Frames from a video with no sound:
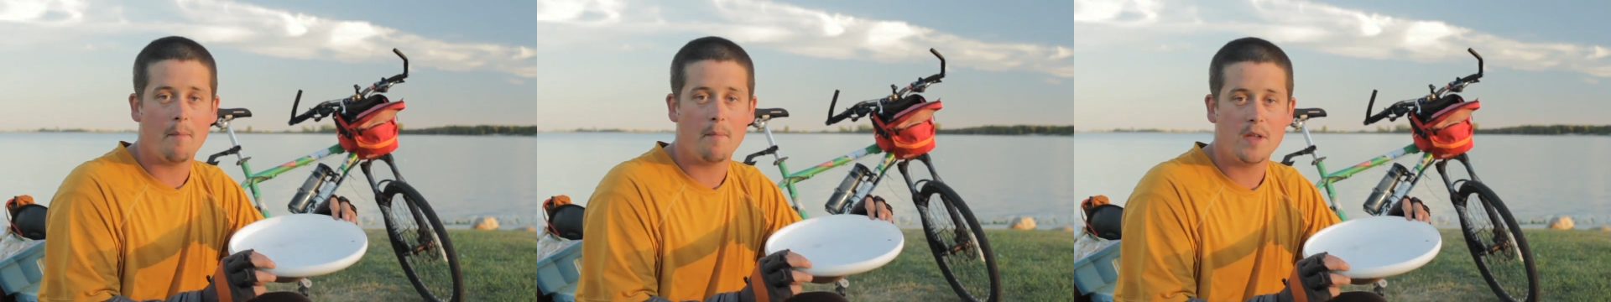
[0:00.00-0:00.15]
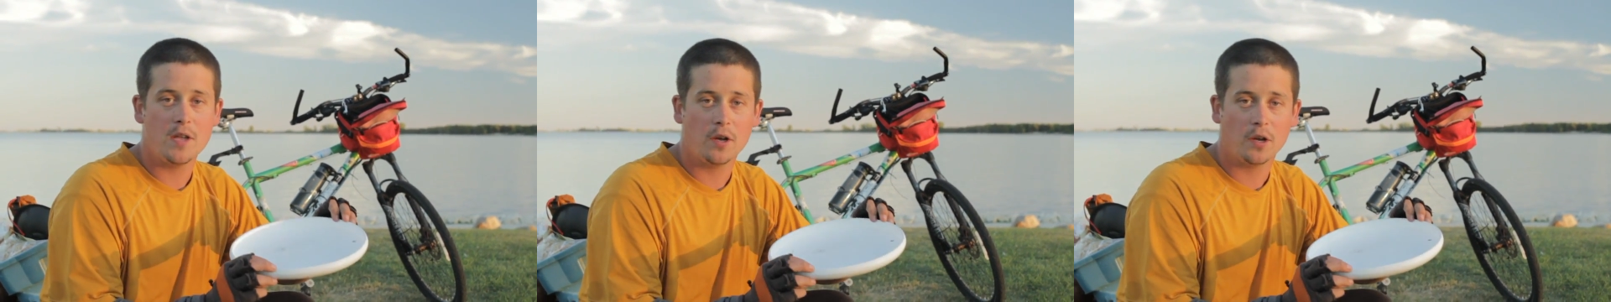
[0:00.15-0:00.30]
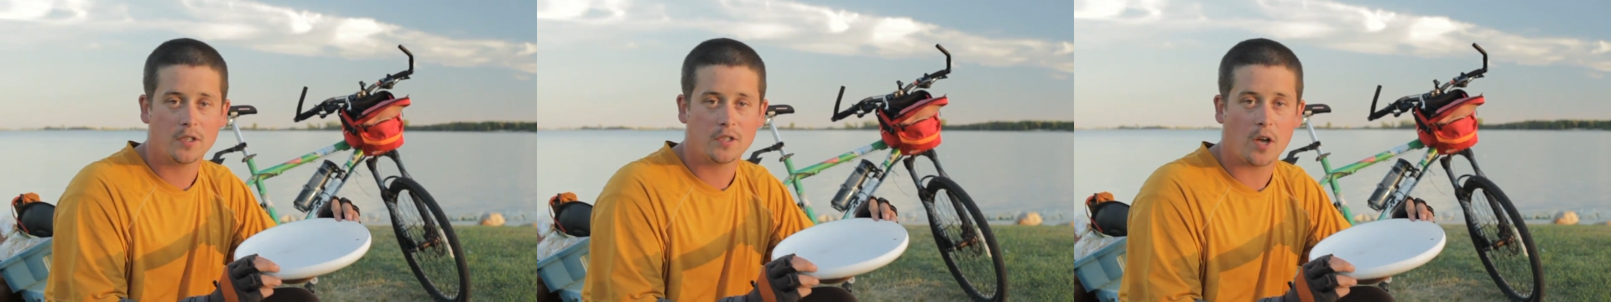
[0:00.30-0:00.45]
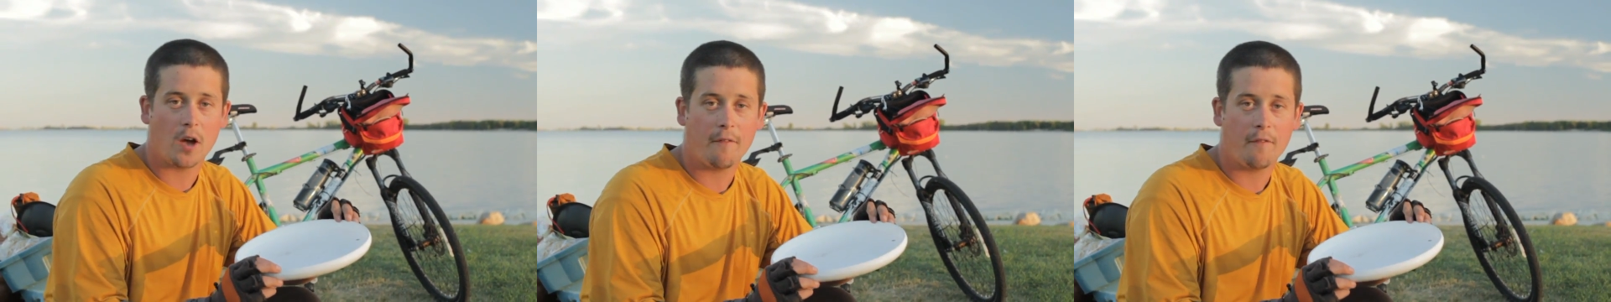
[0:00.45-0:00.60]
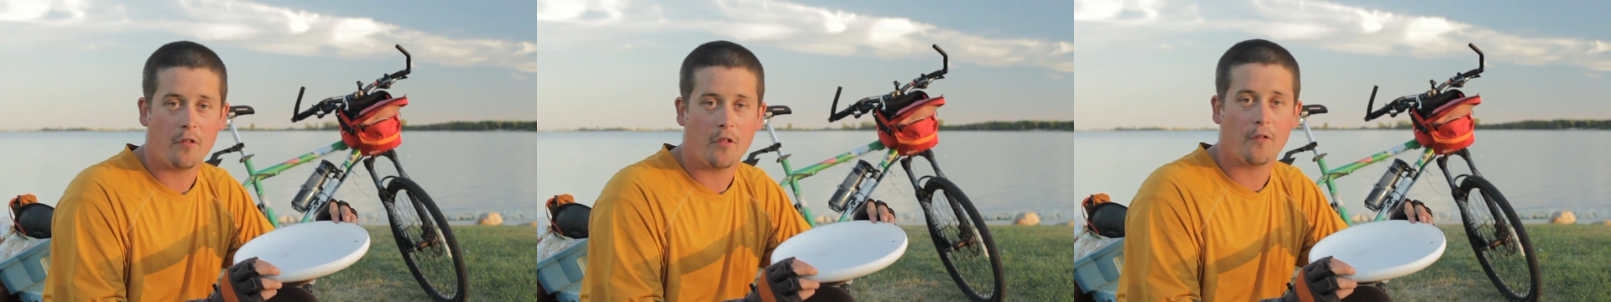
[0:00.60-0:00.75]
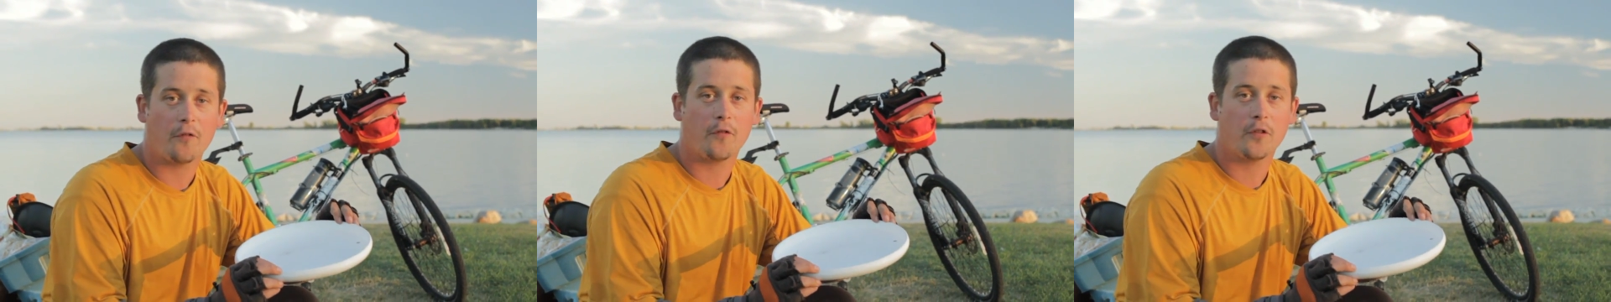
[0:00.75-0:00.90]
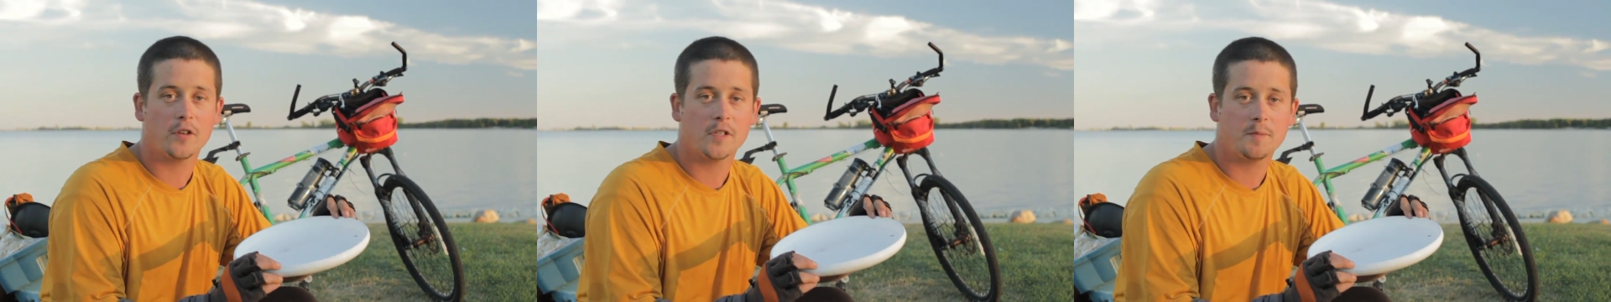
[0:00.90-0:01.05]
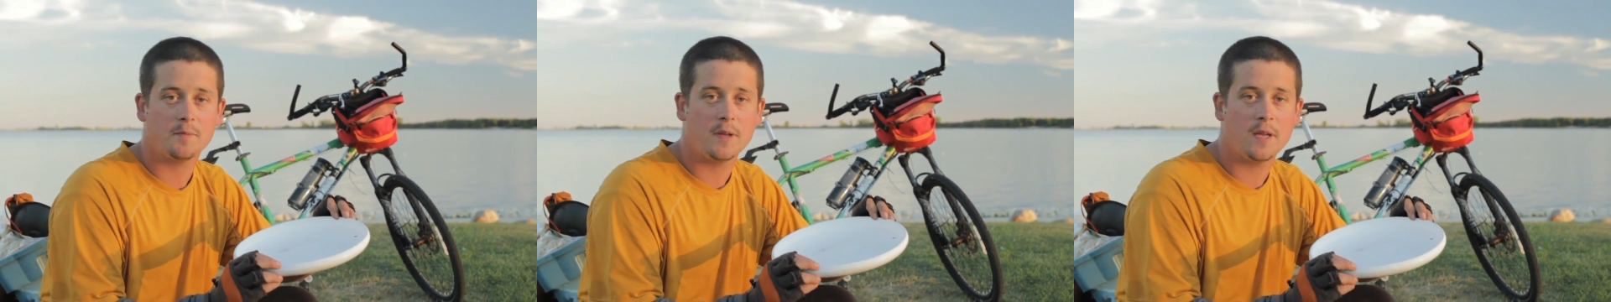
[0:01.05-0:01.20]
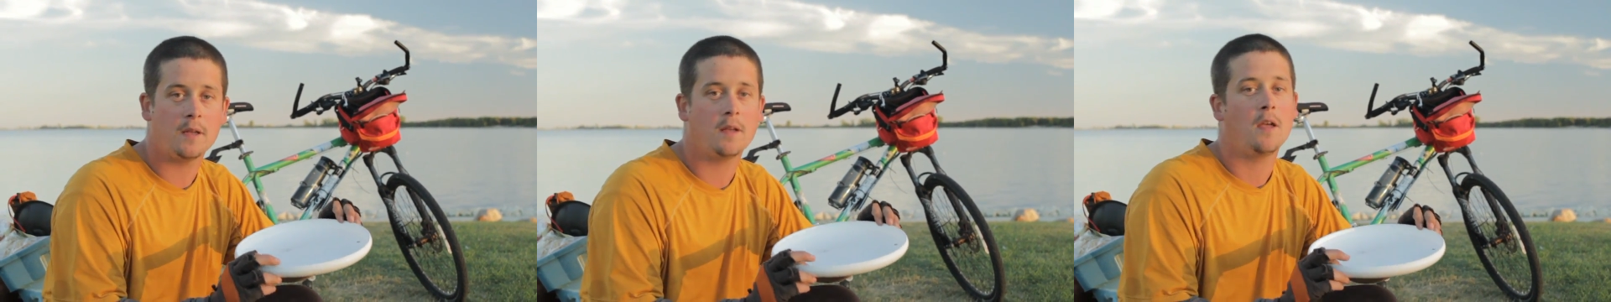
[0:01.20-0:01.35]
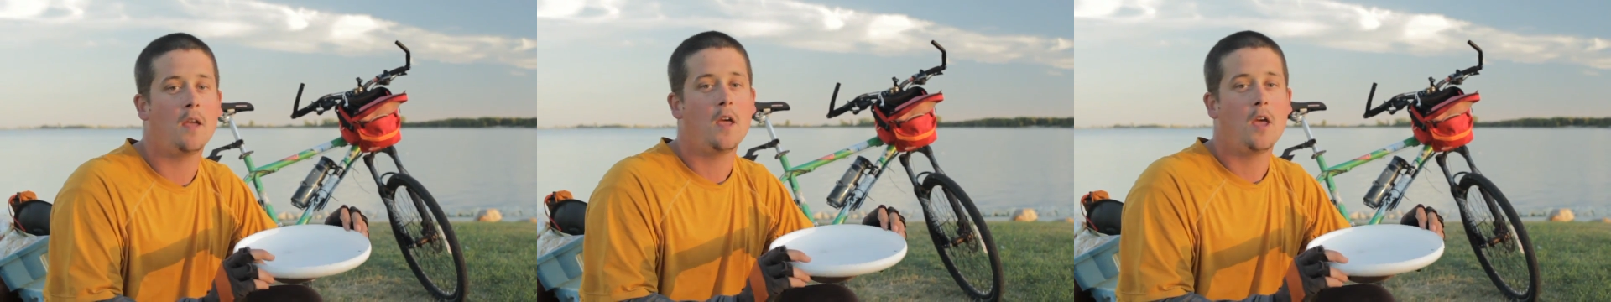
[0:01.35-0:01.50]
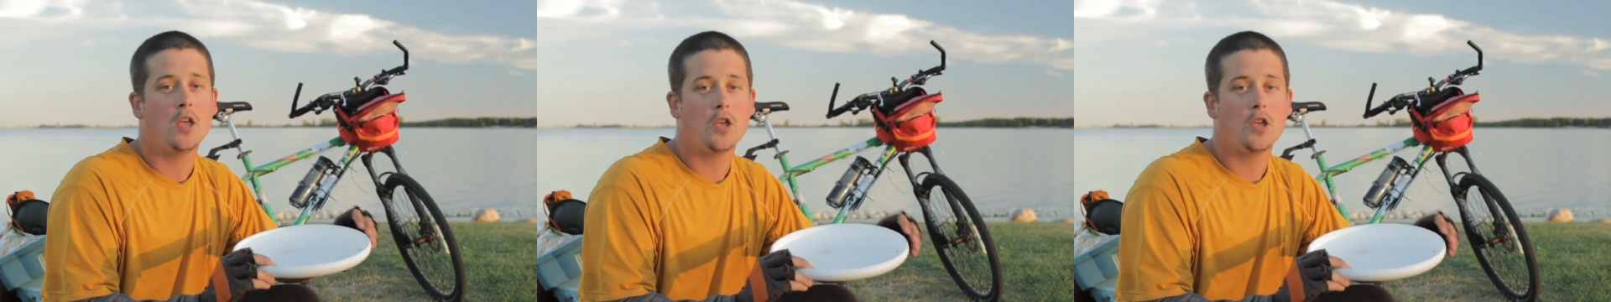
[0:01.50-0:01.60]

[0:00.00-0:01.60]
meals off of the Frisbee.